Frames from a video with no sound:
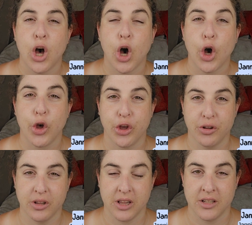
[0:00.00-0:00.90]

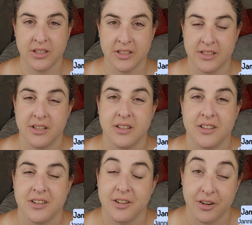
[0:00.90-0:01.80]
Huil,
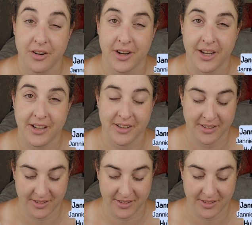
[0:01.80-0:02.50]
cry.